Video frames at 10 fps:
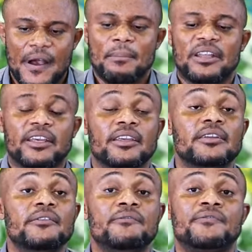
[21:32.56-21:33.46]

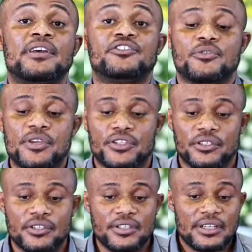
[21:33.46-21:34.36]
family
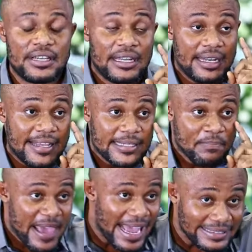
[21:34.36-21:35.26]
frustrations.
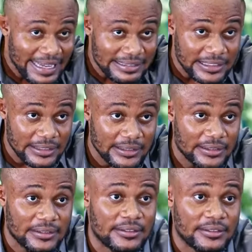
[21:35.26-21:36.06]
Let's pay attention.